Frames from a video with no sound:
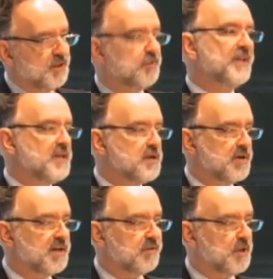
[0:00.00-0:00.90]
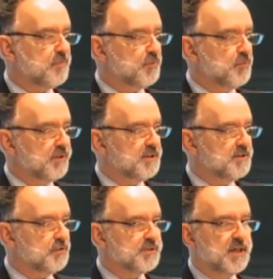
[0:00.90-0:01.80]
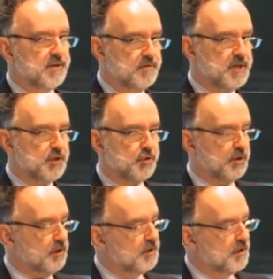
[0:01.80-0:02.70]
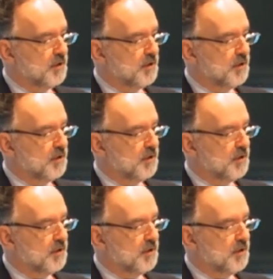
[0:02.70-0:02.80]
Not right now, I have a couple more things to say, very short.